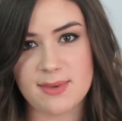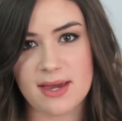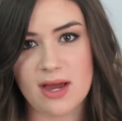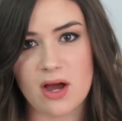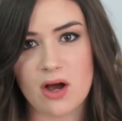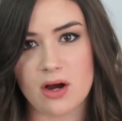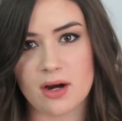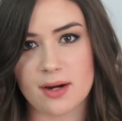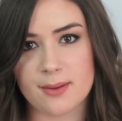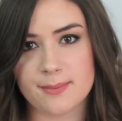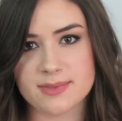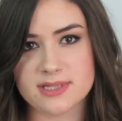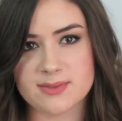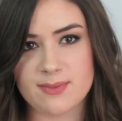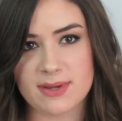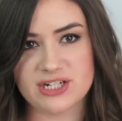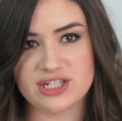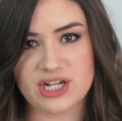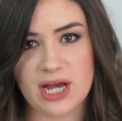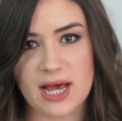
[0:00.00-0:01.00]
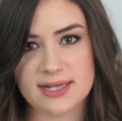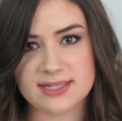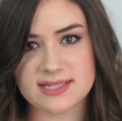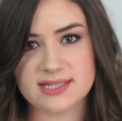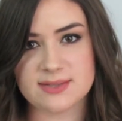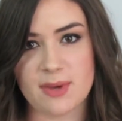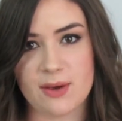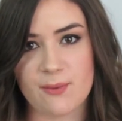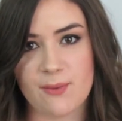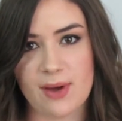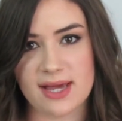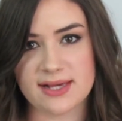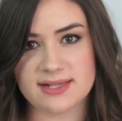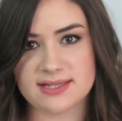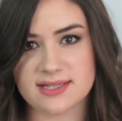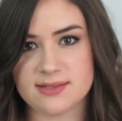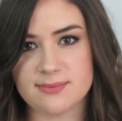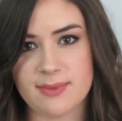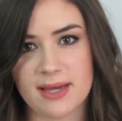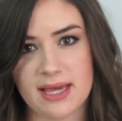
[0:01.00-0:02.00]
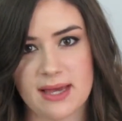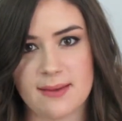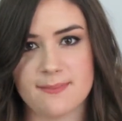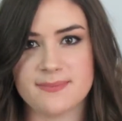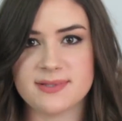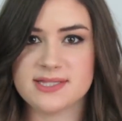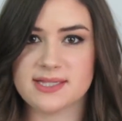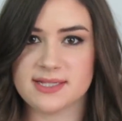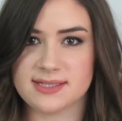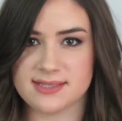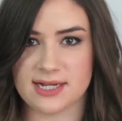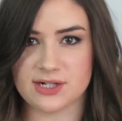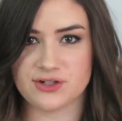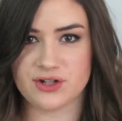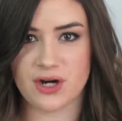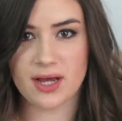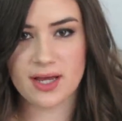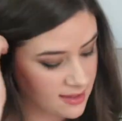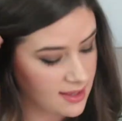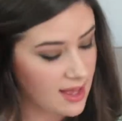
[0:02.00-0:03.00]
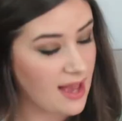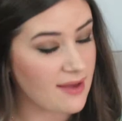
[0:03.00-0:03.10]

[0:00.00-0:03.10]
my arms, my chest, my waist, my hips, etc.